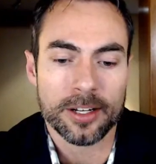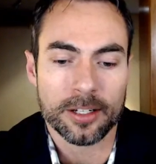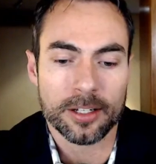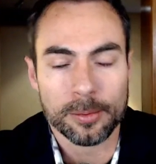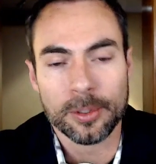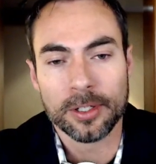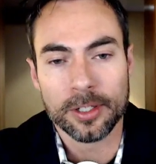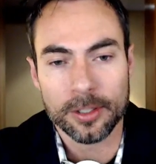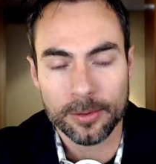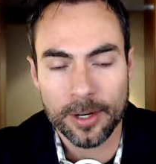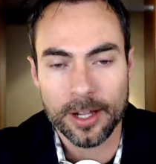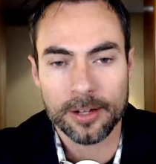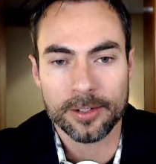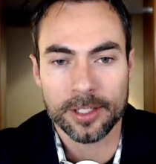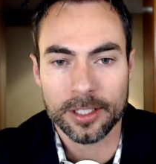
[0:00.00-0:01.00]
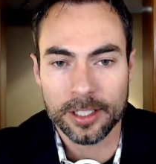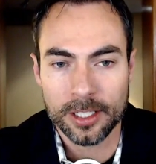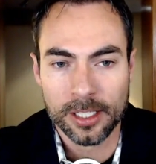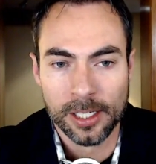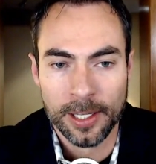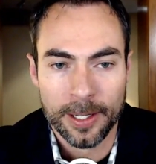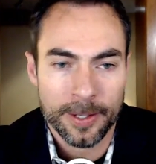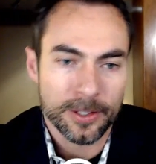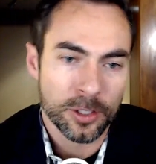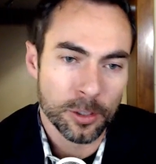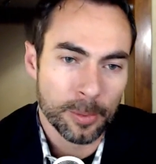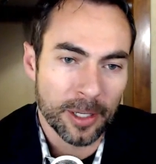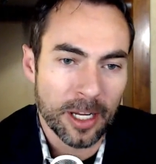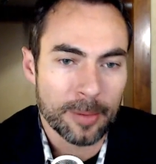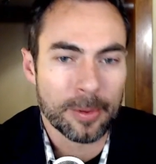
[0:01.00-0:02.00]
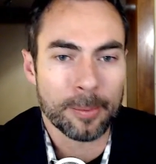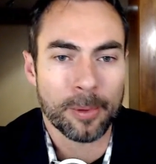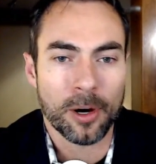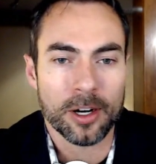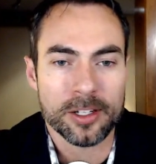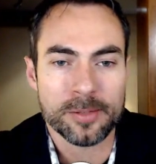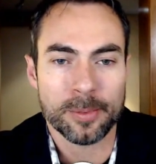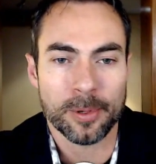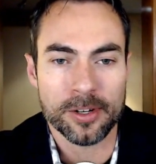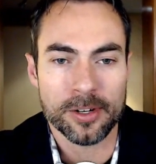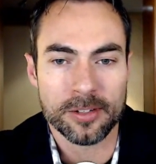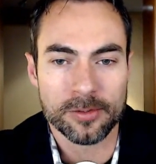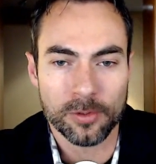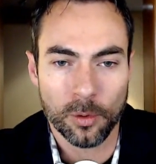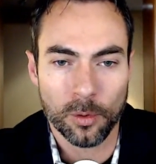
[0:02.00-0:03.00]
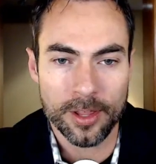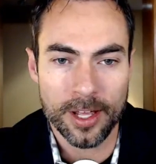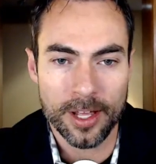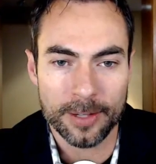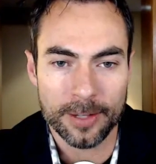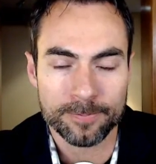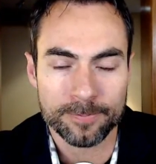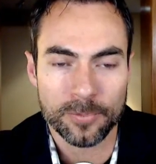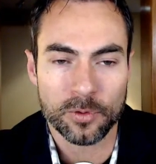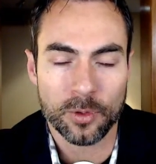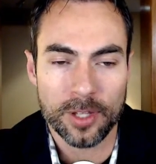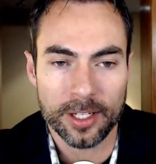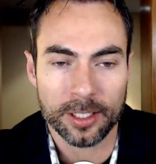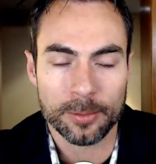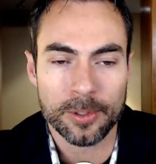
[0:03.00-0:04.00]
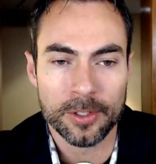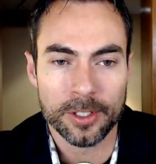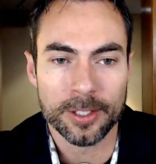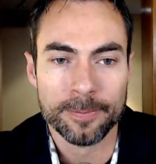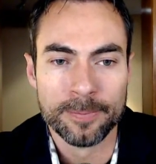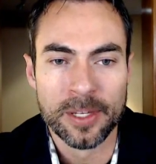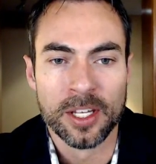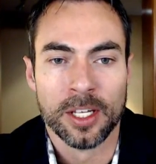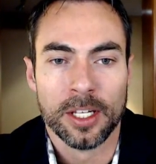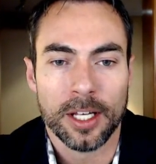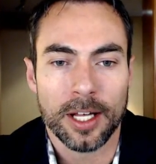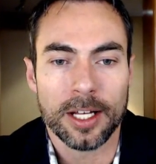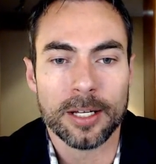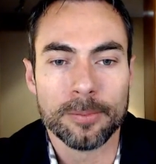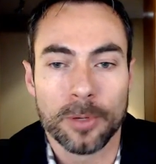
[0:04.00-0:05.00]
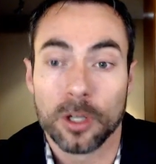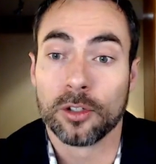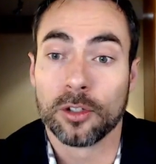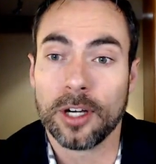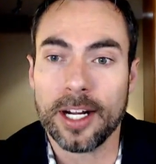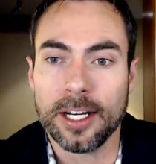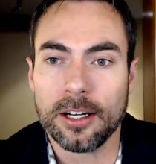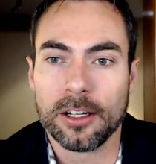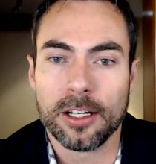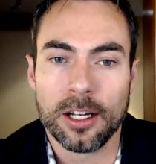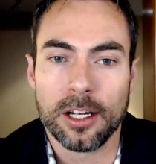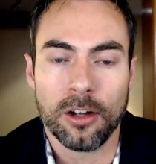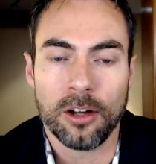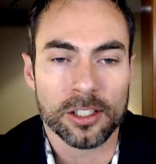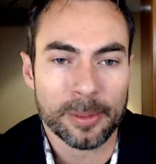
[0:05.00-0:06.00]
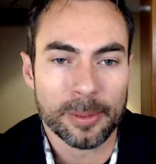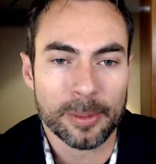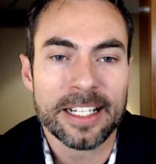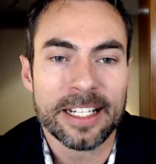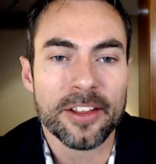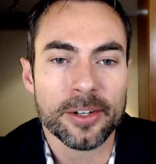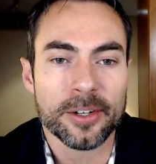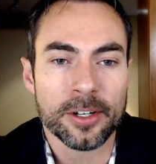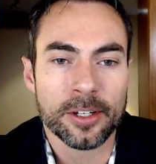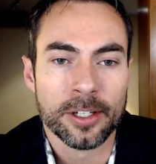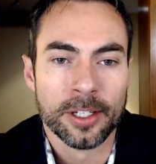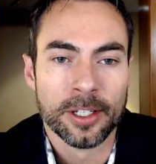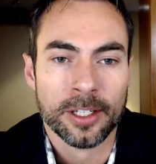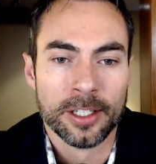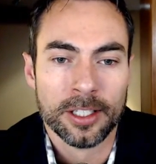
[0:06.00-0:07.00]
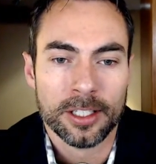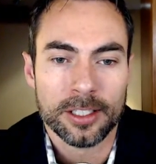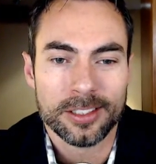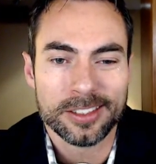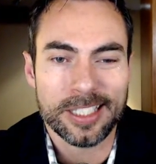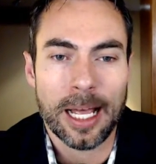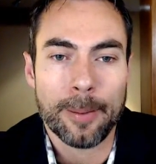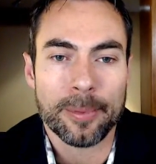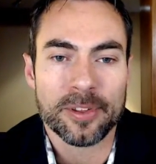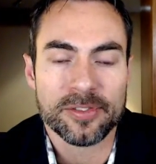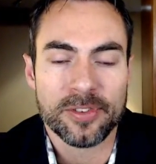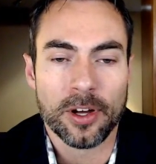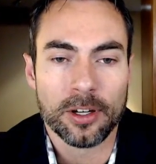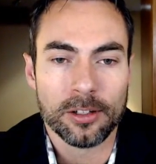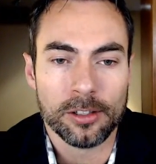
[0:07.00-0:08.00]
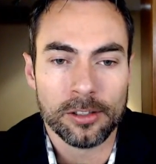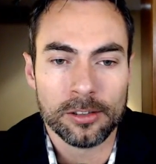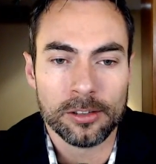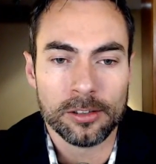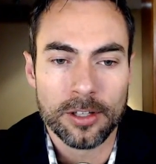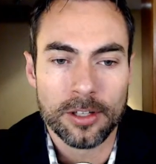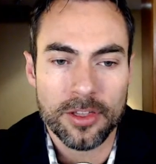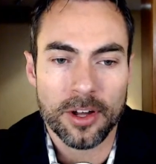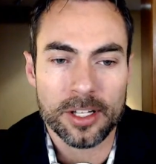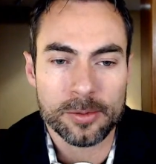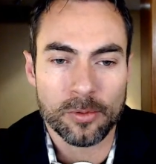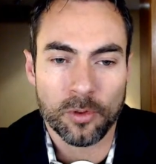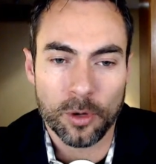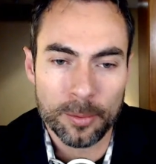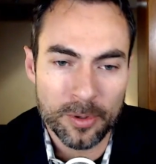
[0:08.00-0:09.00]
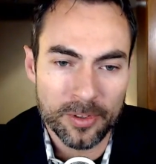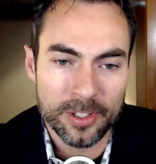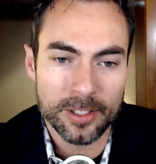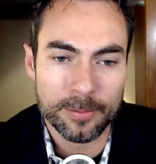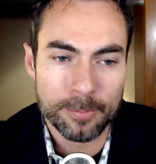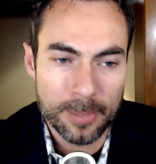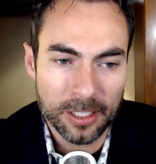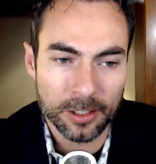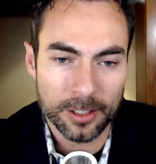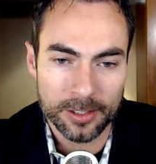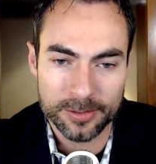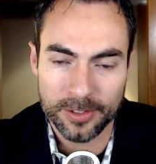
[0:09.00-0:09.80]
a community around it, and you become the parts person for that community? Great. Awesome. Any other top of the funnel thoughts before we move into the middle of the funnel?